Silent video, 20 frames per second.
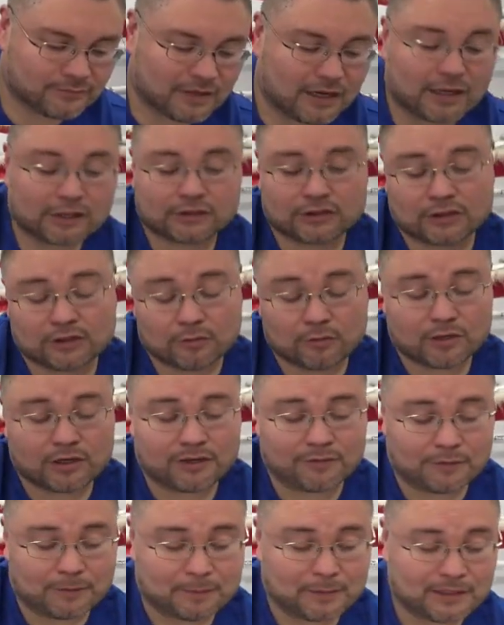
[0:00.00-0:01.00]
I'll tell you what,
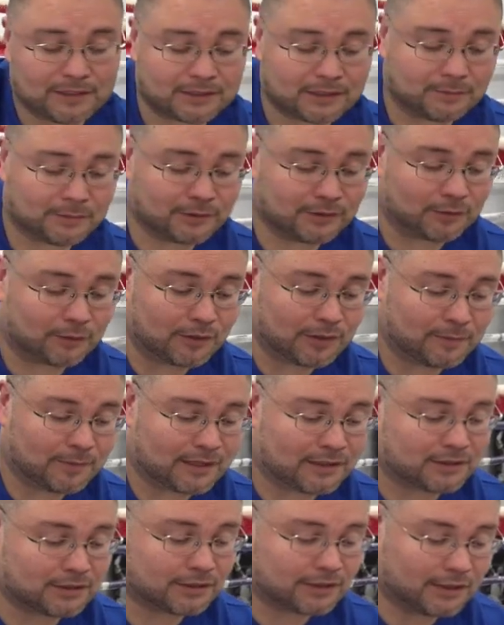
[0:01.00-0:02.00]
if he beats him in the
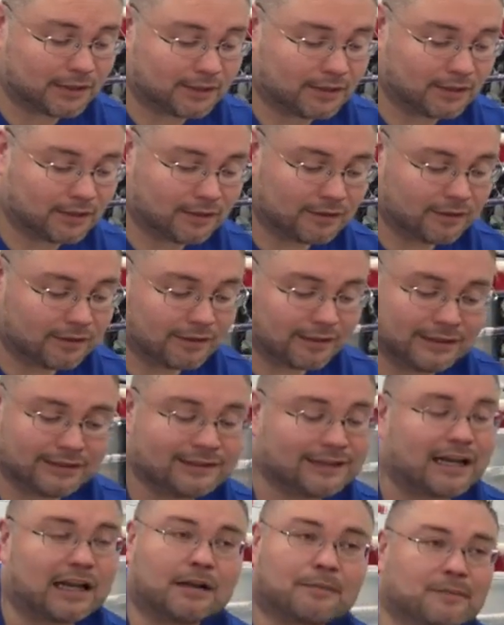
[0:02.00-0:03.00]
rematch again,
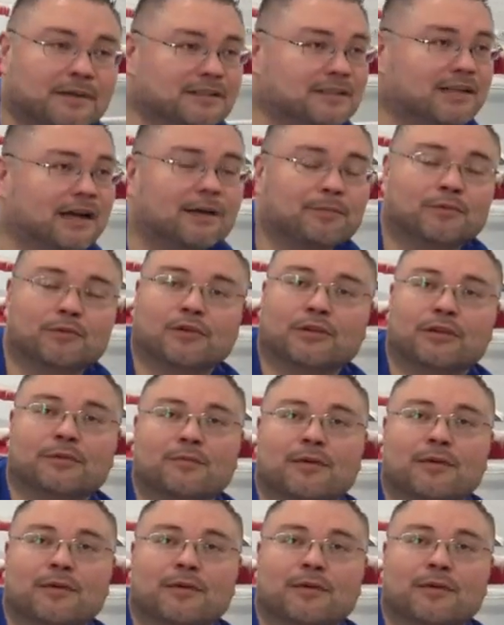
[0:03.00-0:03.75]
he's got to be top three.